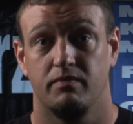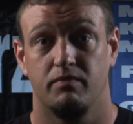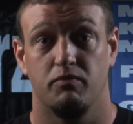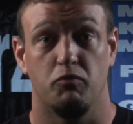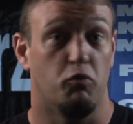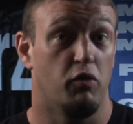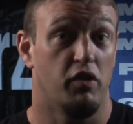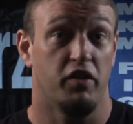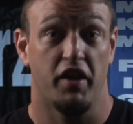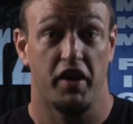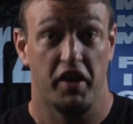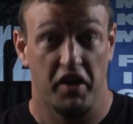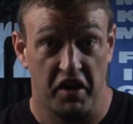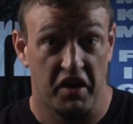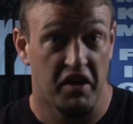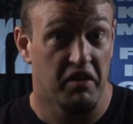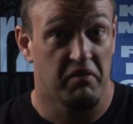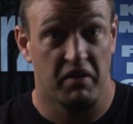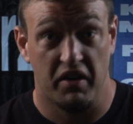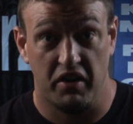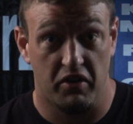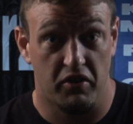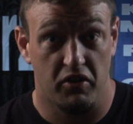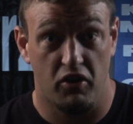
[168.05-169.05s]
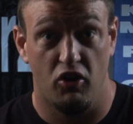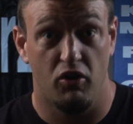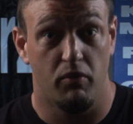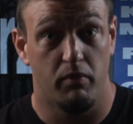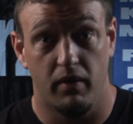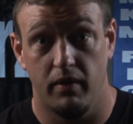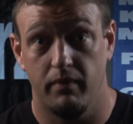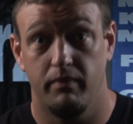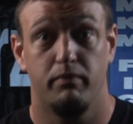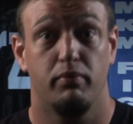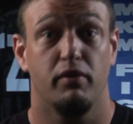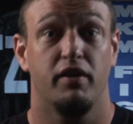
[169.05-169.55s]
Where they are, I don't know,
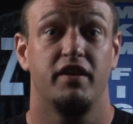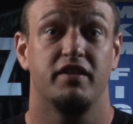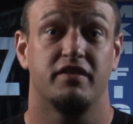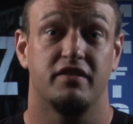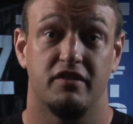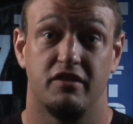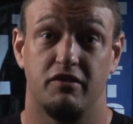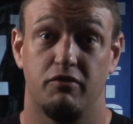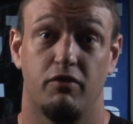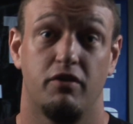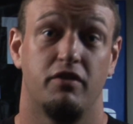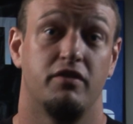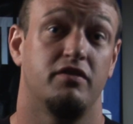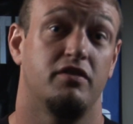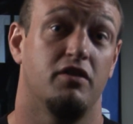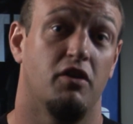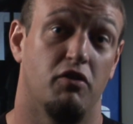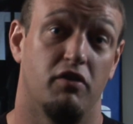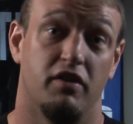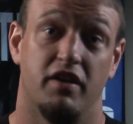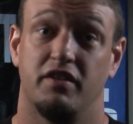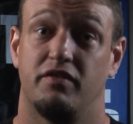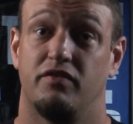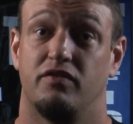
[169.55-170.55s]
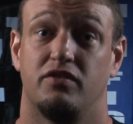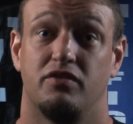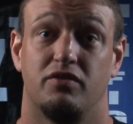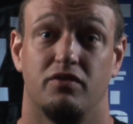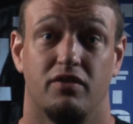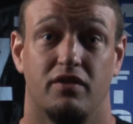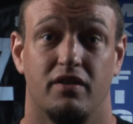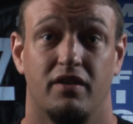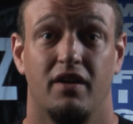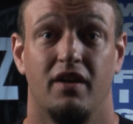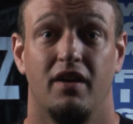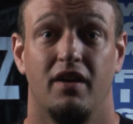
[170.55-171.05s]
but places is where he's going, that's for sure.